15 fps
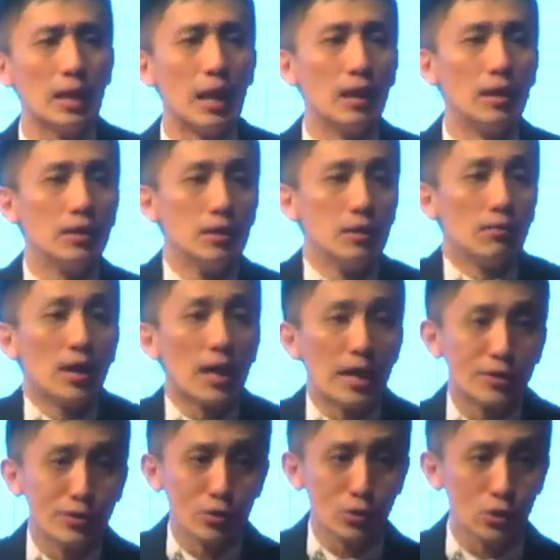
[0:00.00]
Right?
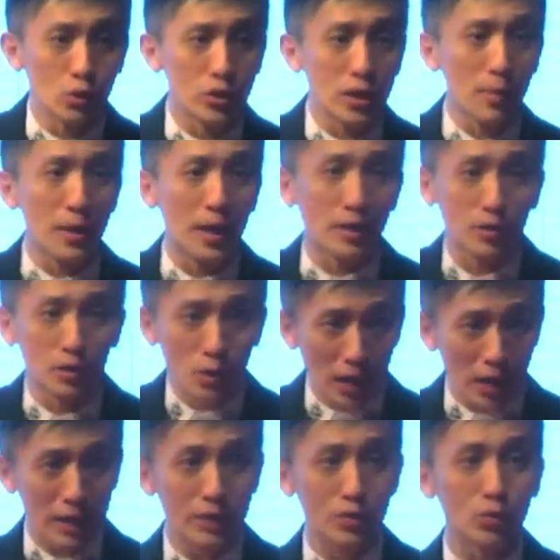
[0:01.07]
I choose to stay back. So
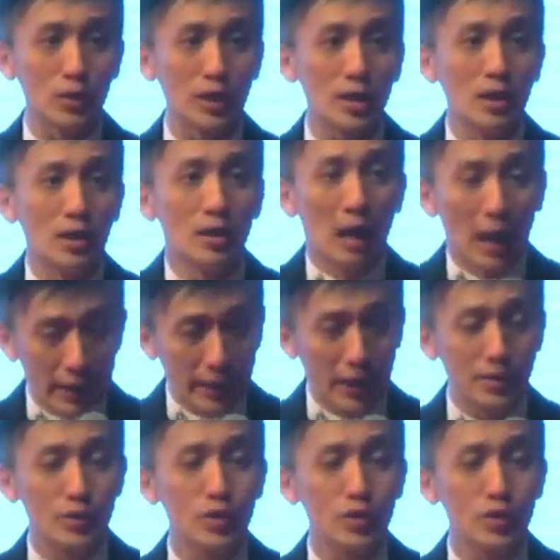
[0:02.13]
at least today, I can